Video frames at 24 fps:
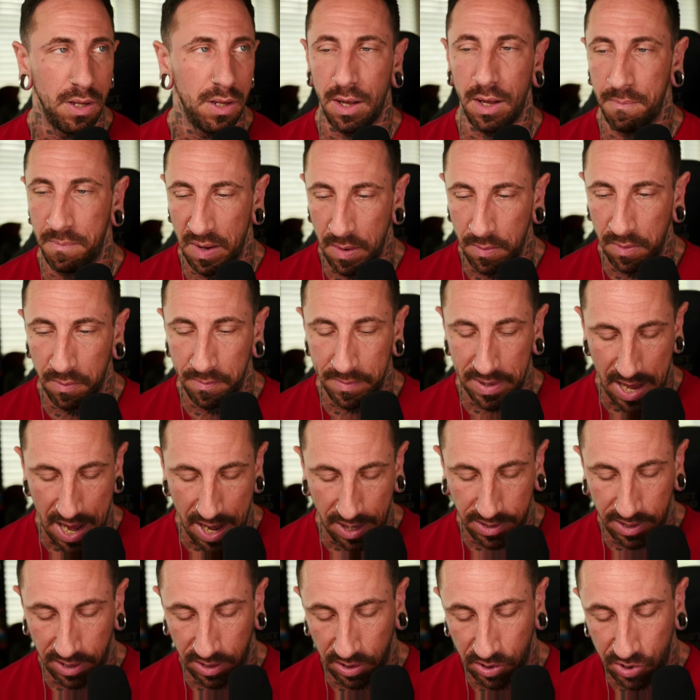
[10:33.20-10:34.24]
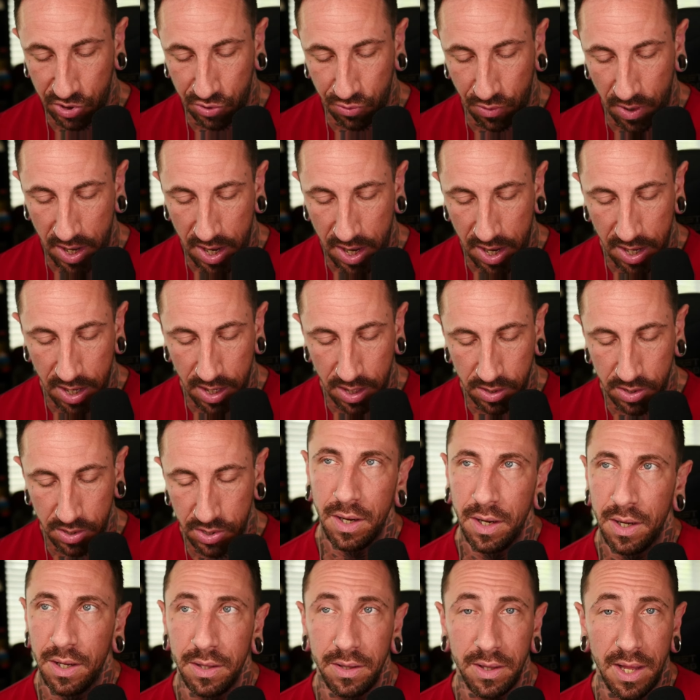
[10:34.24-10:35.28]
People have been acting
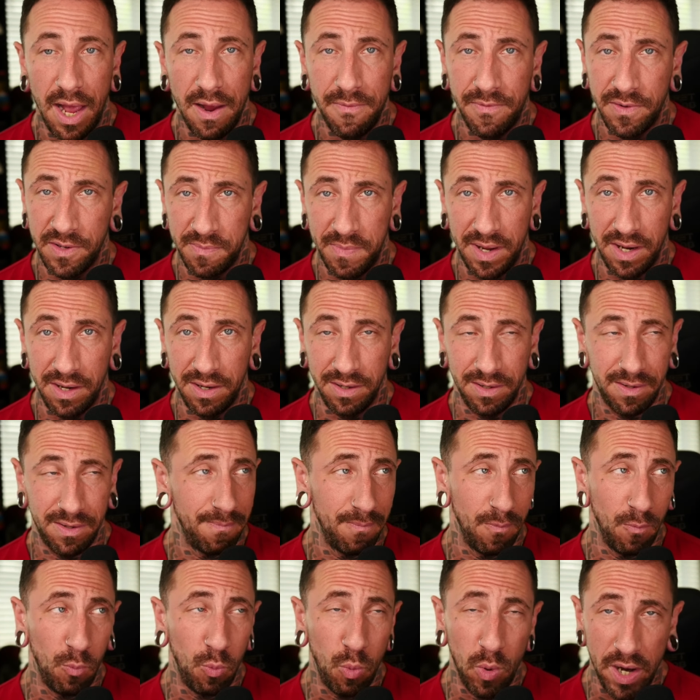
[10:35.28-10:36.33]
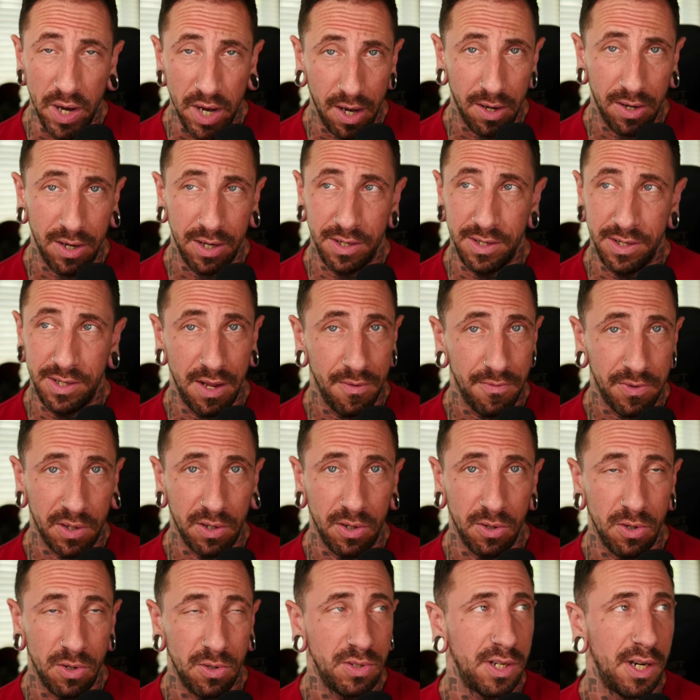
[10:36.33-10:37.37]
strange. Life has been weird and
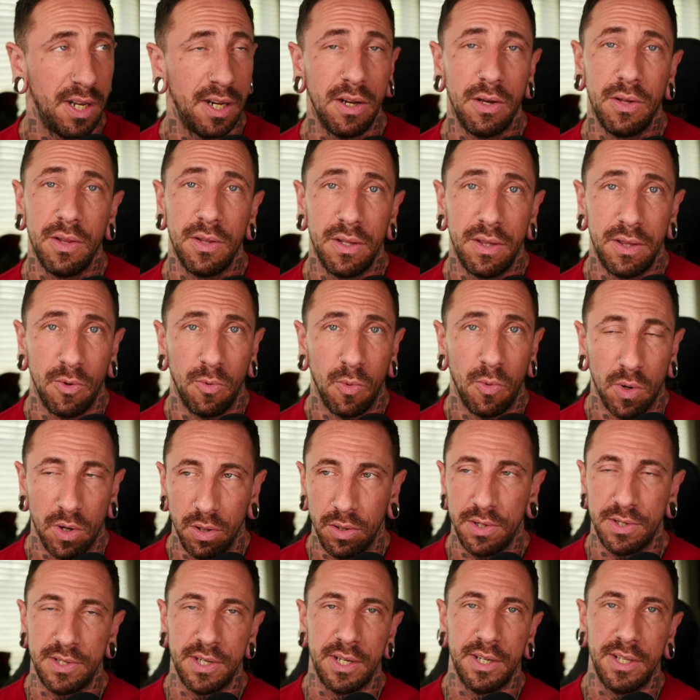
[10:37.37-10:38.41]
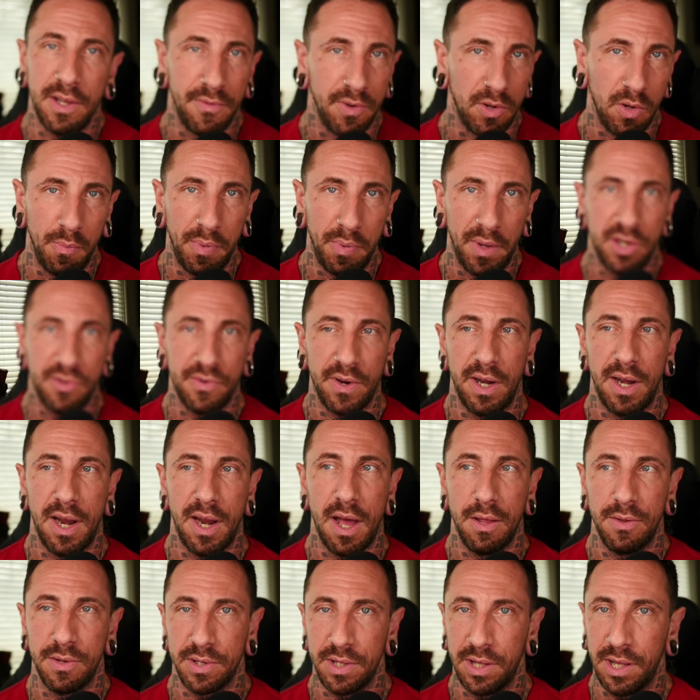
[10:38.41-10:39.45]
difficult. And I know that the world is in a difficult place right
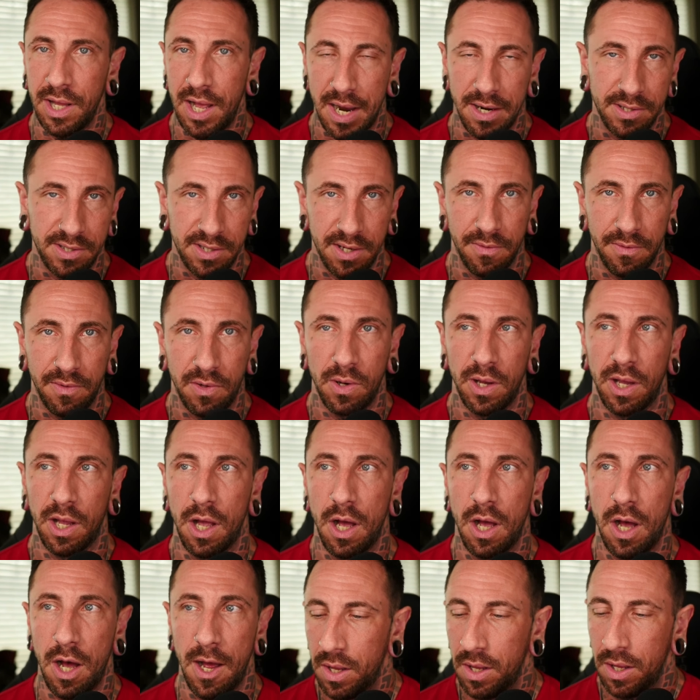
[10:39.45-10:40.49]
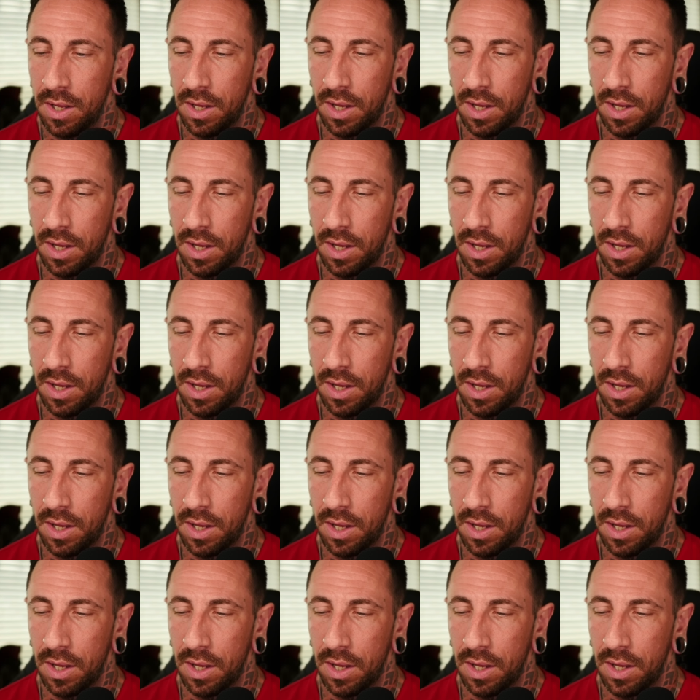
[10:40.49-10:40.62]
now. There's a lot of stuff going on.